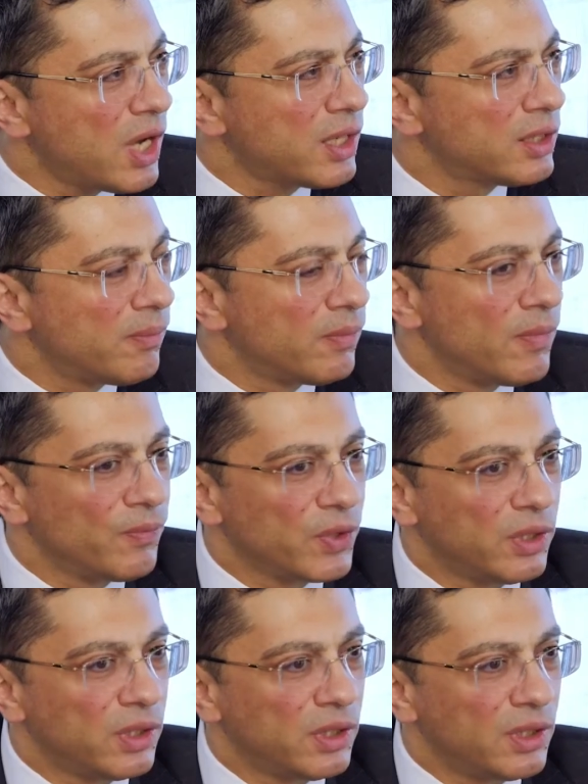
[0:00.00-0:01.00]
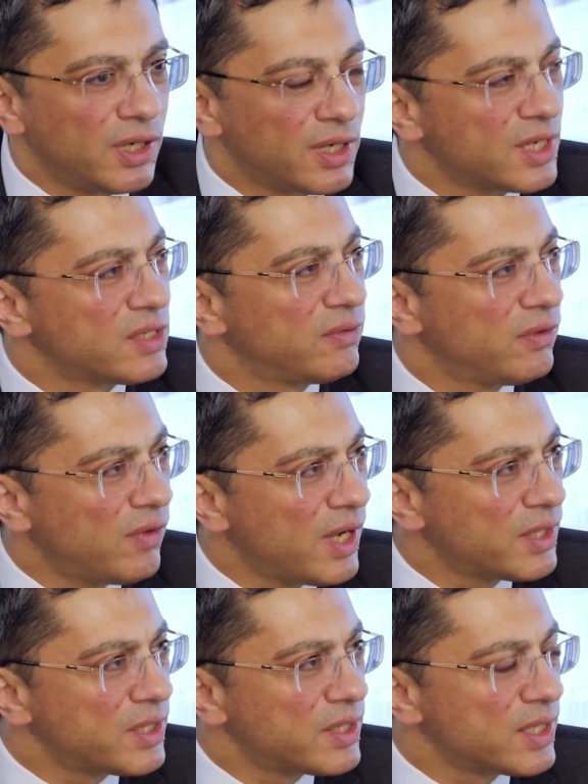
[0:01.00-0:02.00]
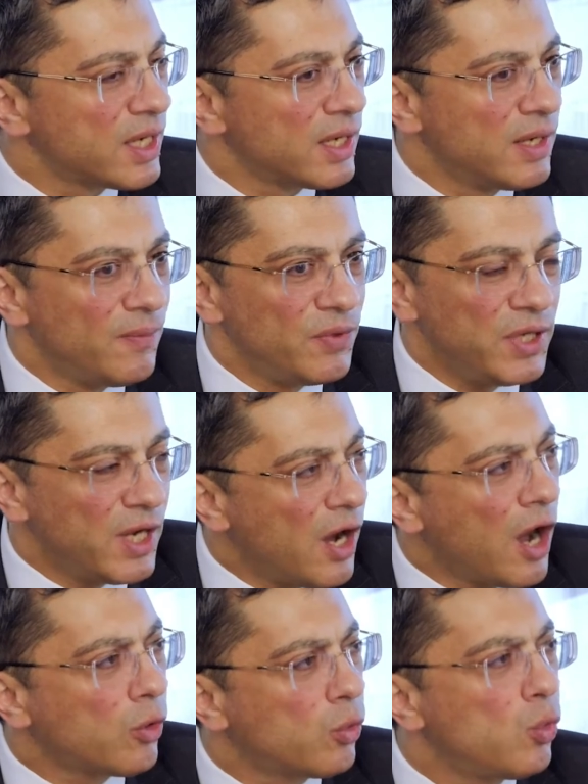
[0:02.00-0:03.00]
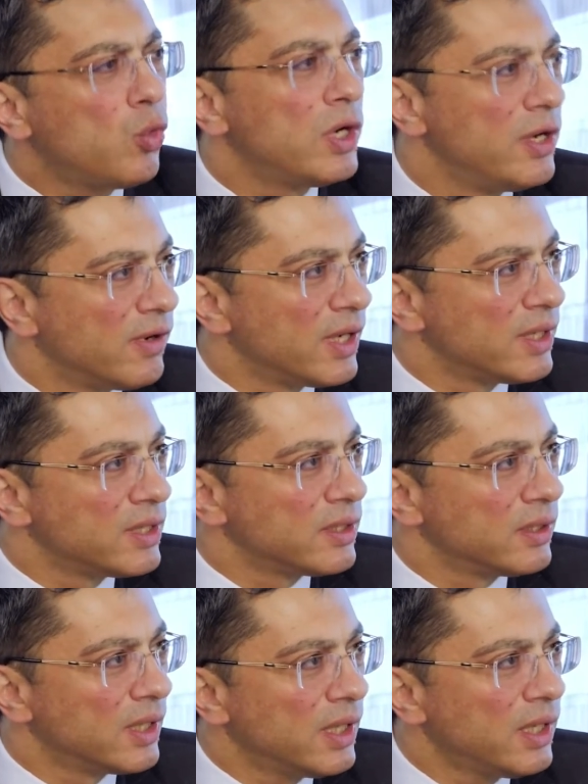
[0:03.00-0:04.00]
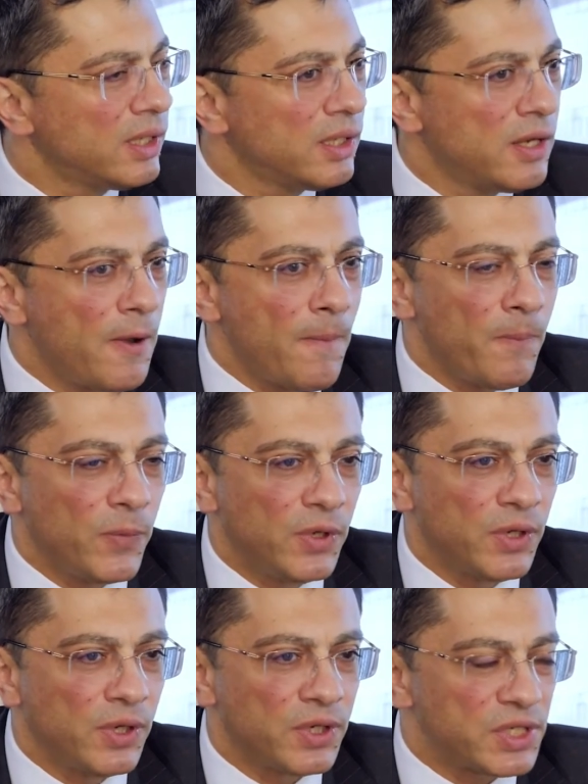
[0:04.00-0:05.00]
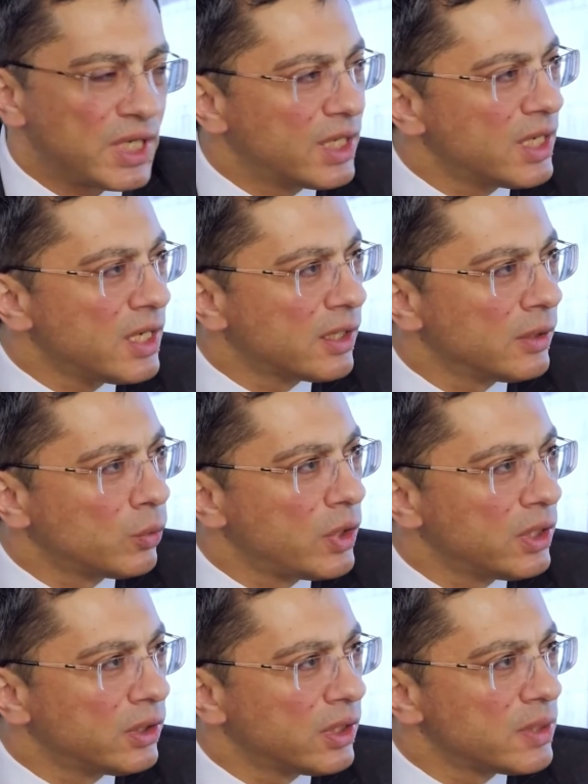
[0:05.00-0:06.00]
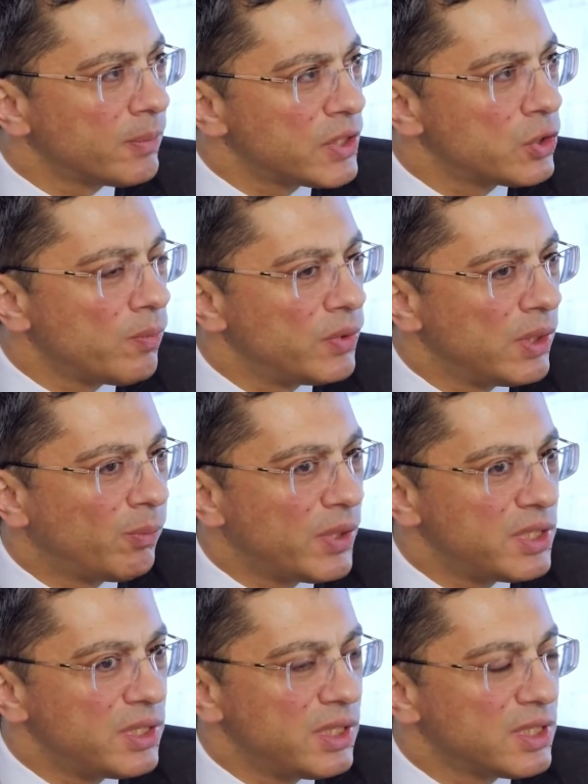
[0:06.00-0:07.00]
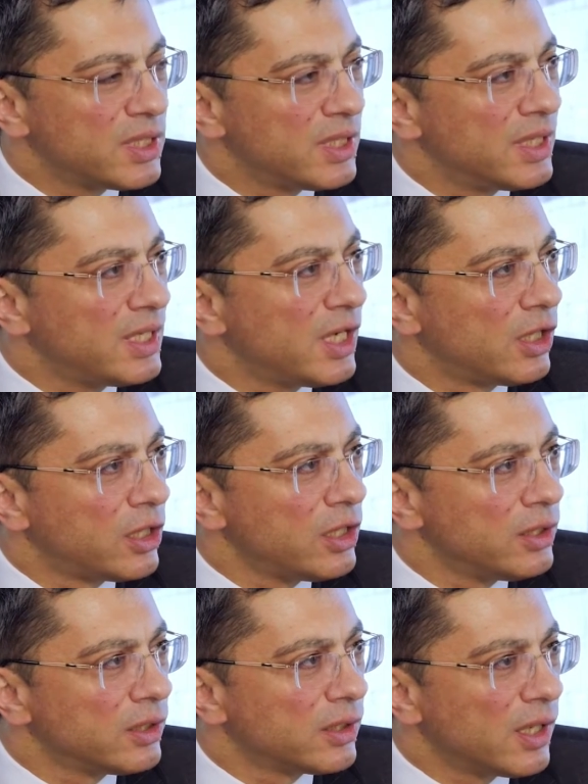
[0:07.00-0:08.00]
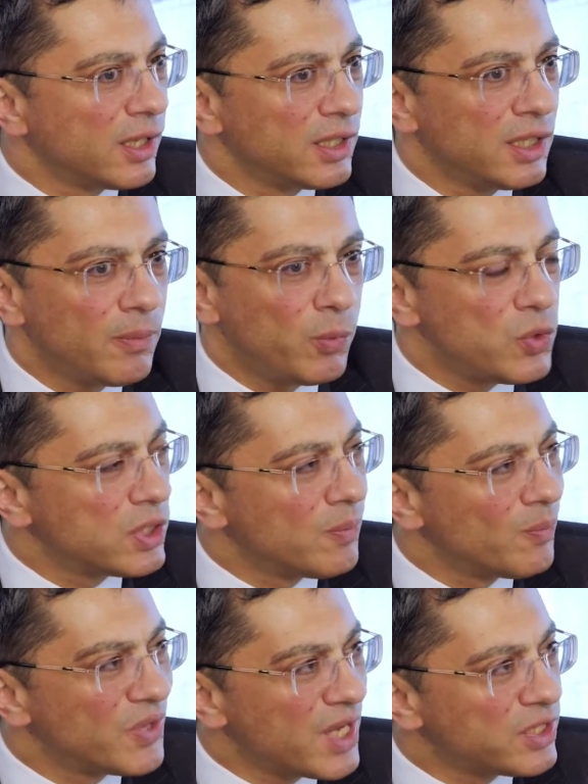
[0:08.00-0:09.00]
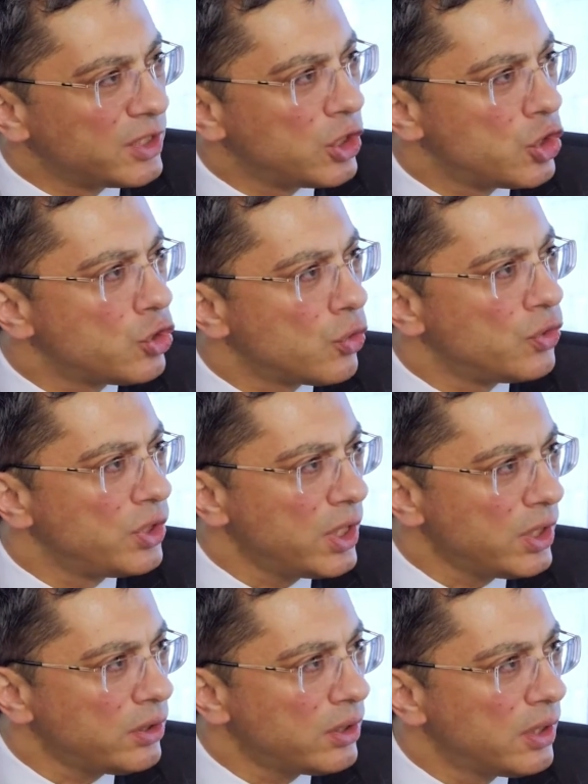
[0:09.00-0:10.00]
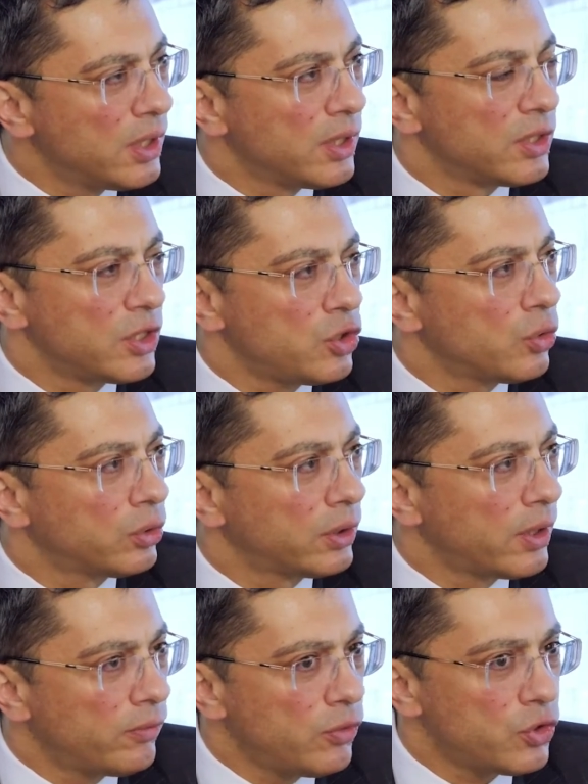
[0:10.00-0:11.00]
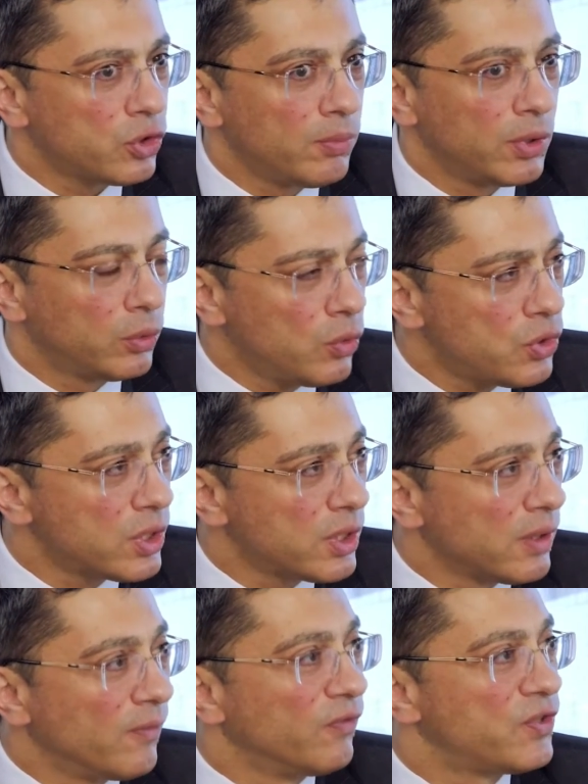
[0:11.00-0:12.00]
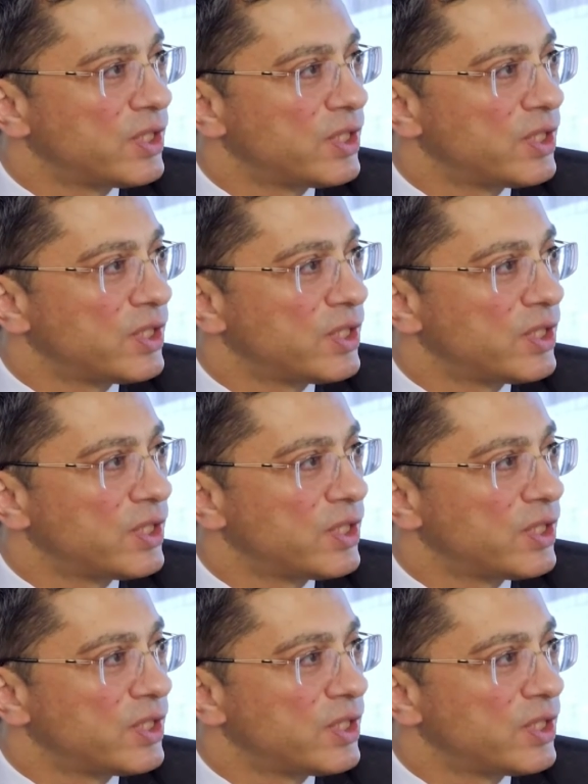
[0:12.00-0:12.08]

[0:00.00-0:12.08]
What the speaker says: on the geopolitical sentiment. So how can we constantly move forward? How can we keep our competitive